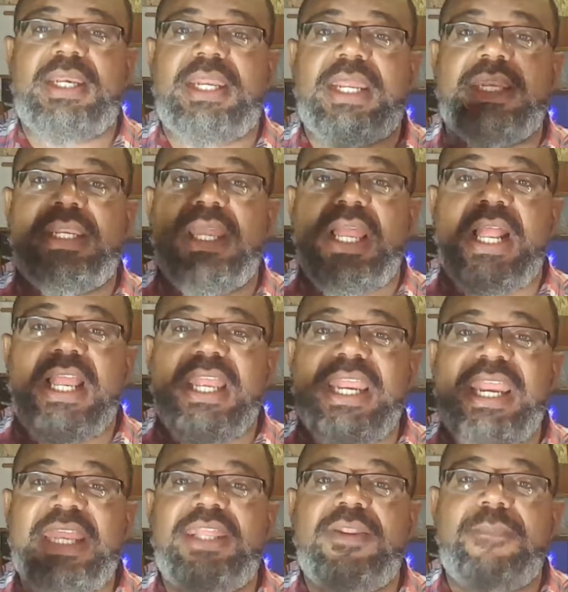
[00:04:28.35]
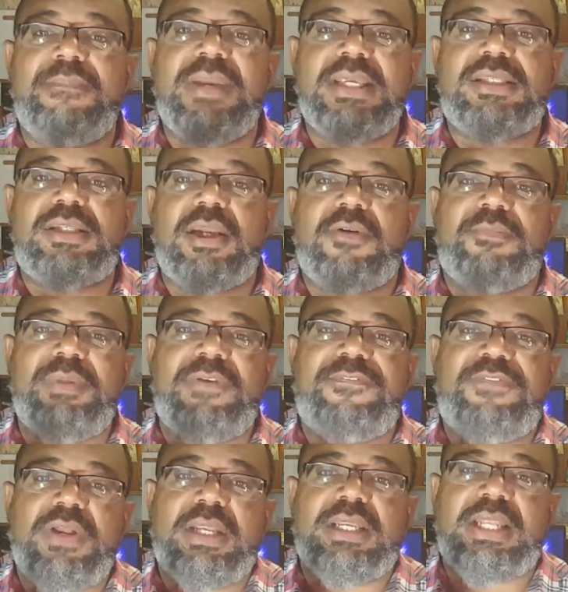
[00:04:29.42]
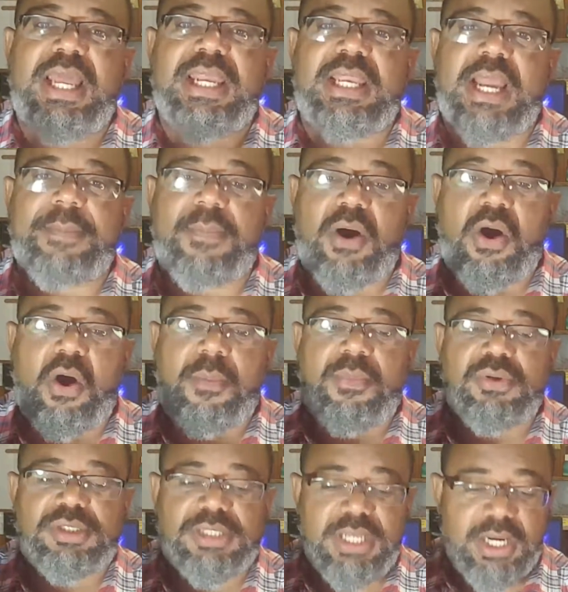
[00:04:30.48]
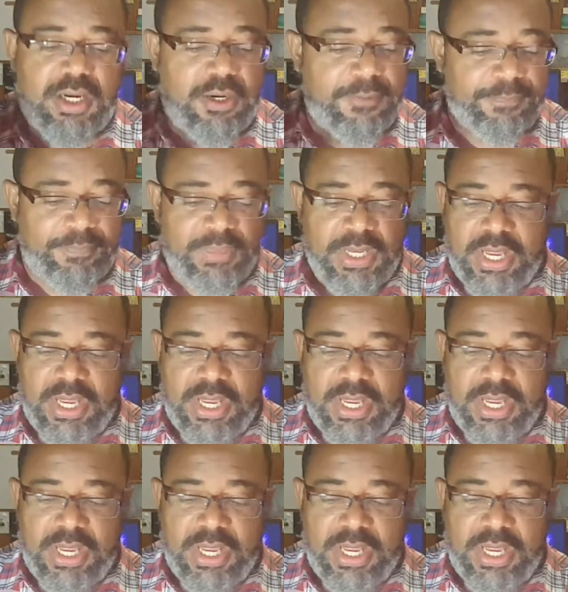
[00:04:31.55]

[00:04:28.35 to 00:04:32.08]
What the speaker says: And in the midst of me feeling like I'm almost there,